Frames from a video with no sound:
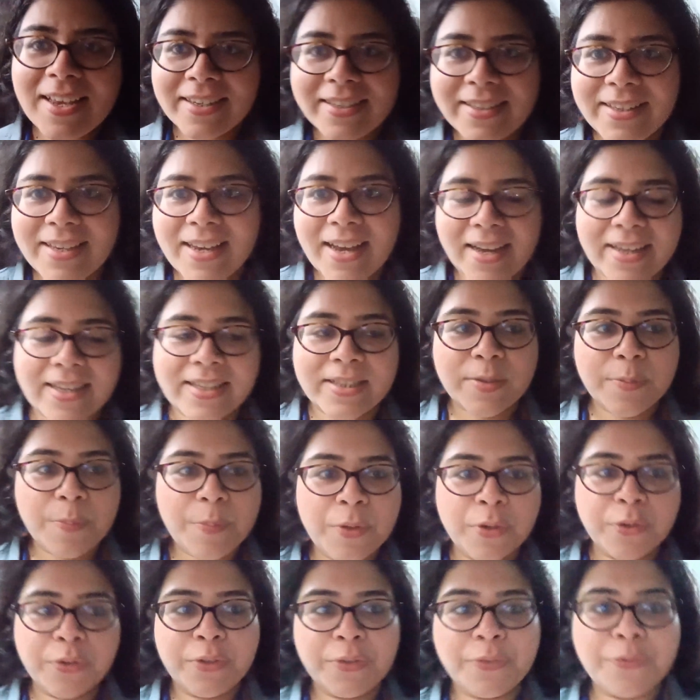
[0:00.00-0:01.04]
yeah, it's
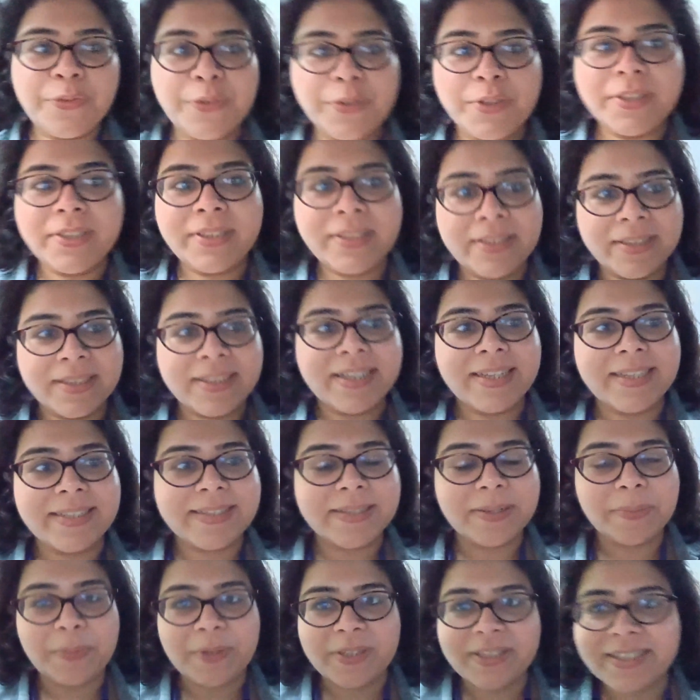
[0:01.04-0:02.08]
beautiful. It's
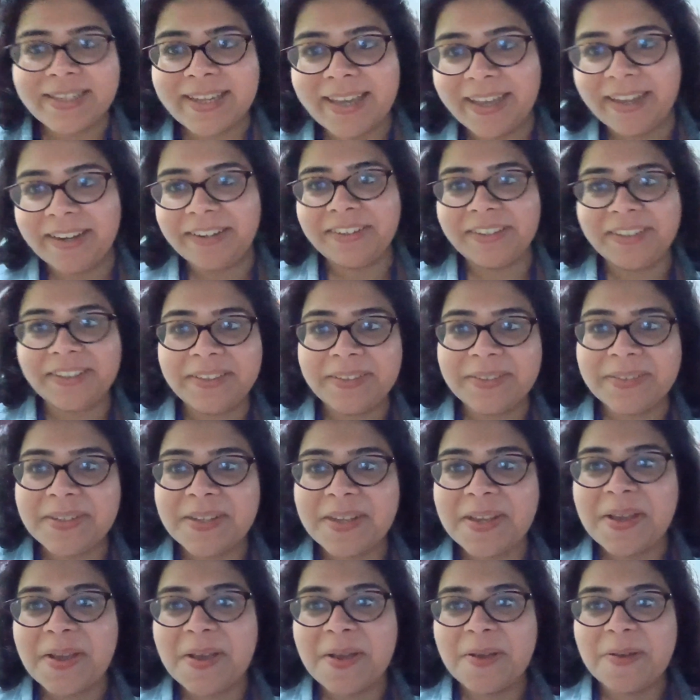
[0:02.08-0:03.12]
a bit scary,
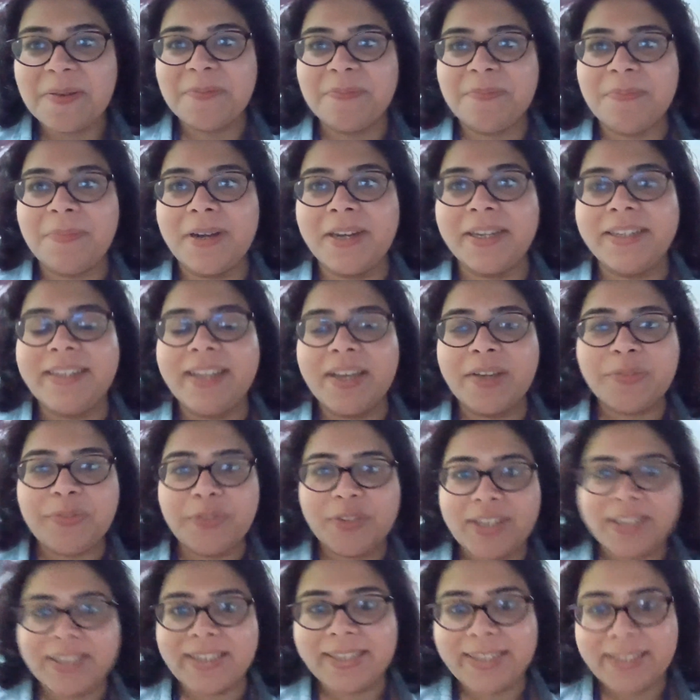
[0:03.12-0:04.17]
but
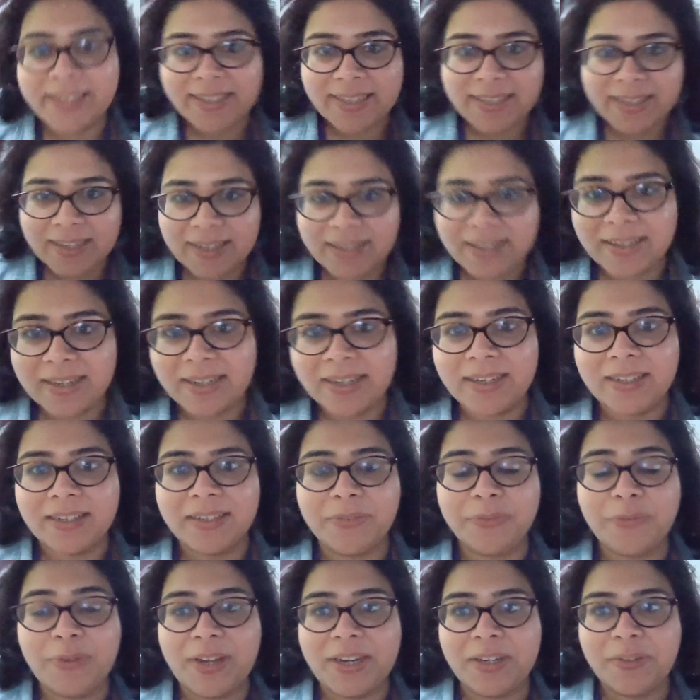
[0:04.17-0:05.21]
definitely
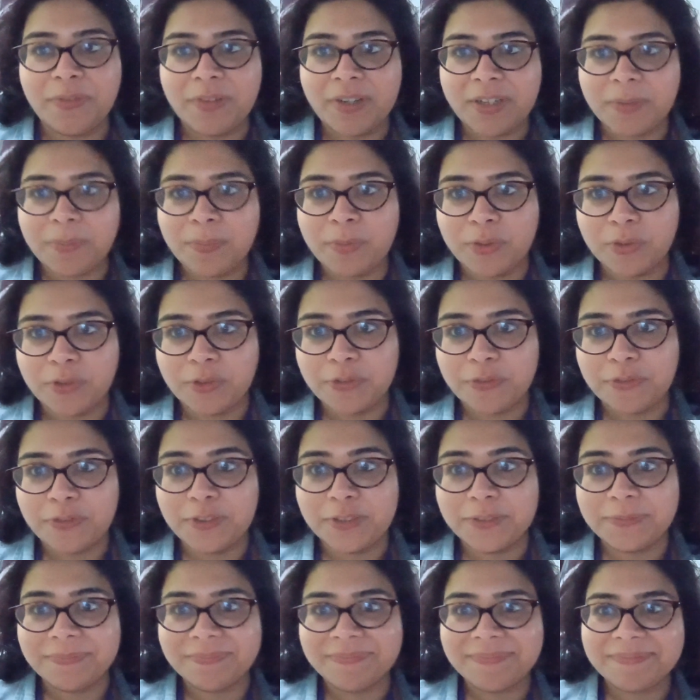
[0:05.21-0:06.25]
very, very
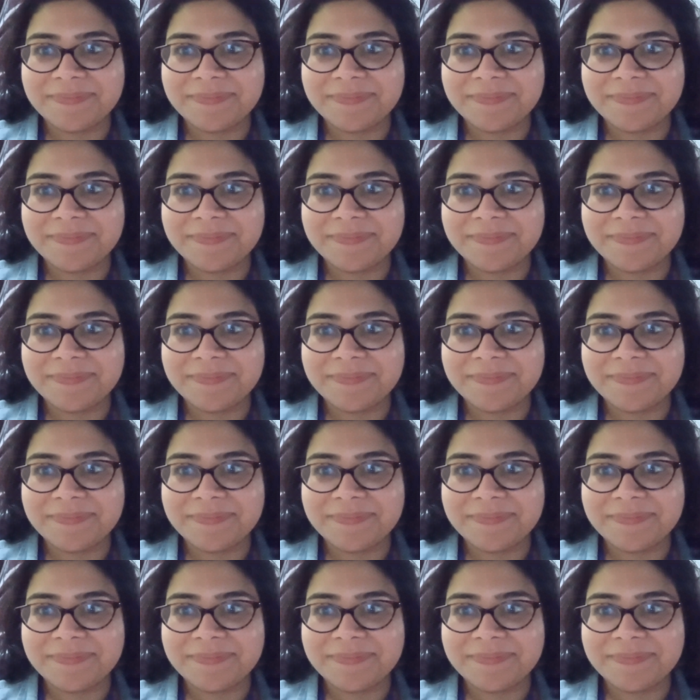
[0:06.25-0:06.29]
fun.